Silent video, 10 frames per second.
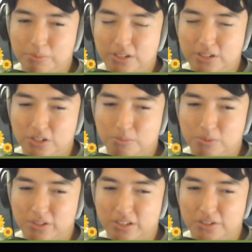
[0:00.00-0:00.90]
us more
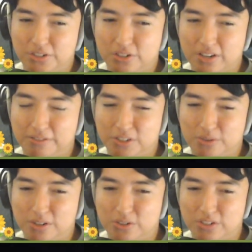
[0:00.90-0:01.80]
than continue having you at
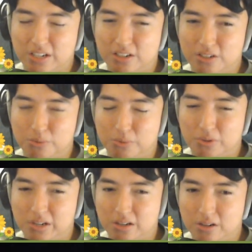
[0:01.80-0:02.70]
our side on the road
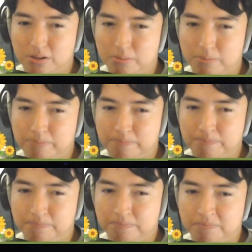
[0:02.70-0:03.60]
ahead.
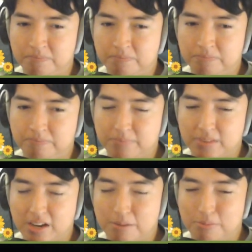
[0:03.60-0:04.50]
And
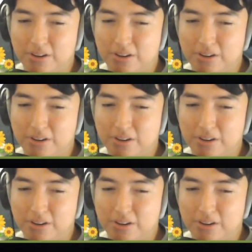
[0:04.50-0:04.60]
I pray that